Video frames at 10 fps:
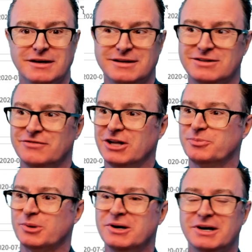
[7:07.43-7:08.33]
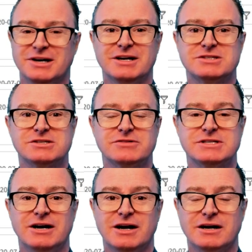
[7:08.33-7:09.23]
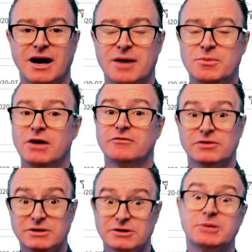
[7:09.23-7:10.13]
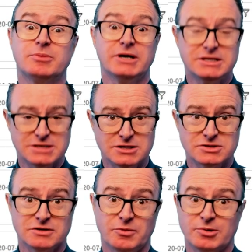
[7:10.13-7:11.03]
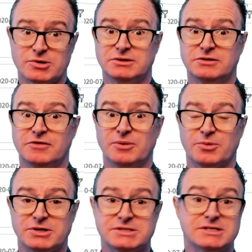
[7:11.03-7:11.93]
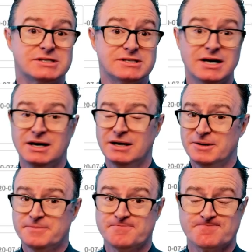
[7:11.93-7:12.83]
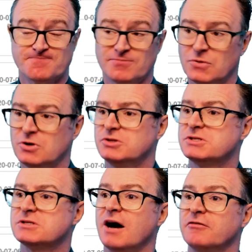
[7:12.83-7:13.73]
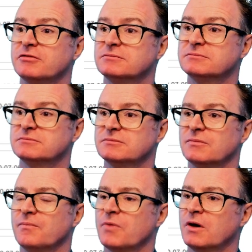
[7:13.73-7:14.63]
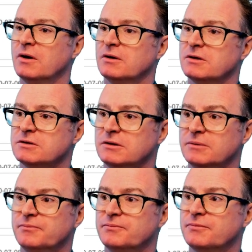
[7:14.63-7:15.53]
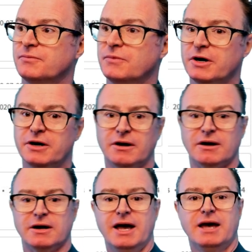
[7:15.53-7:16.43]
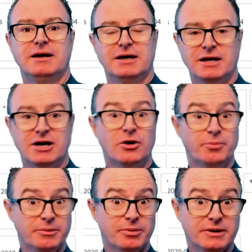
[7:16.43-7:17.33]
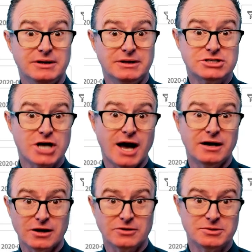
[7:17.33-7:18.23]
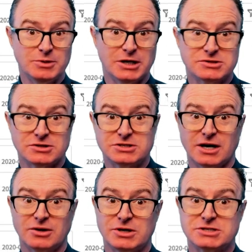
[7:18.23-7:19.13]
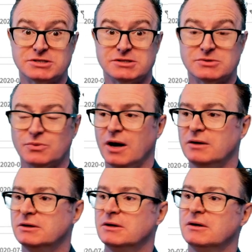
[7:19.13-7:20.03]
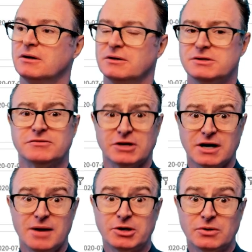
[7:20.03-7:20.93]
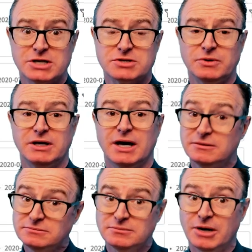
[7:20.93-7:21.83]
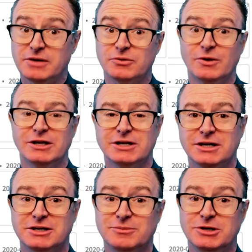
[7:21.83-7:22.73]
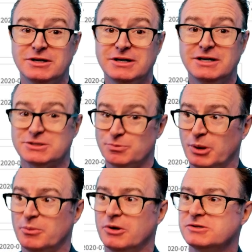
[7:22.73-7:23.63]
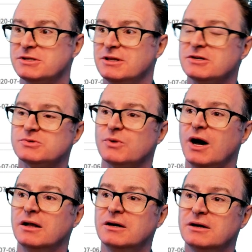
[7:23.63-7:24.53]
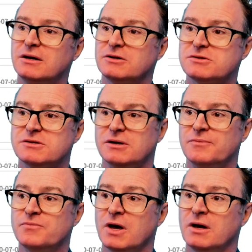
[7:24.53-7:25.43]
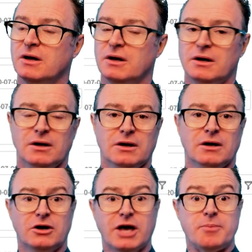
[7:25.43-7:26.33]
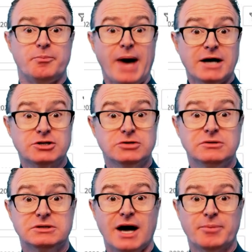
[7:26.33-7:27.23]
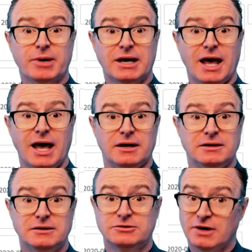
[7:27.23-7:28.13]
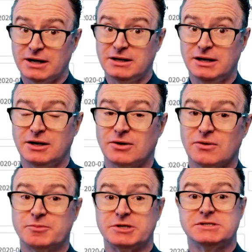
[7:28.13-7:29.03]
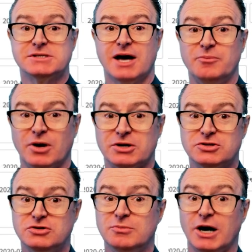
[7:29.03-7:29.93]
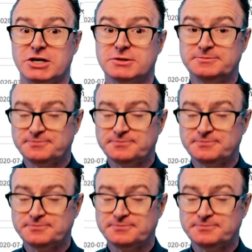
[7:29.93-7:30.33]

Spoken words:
Developer.servicenow.com. Free learning plans. Get yourself a personal developer instance. Good stuff. So there you are. And I know people in the chat are going to be answering chat questions as well. This is a very common question we get. Might even want to look on the community. It's been posted there as well. So, okay, back to the topic at hand. Try not to get interrupted and sidebarred too much.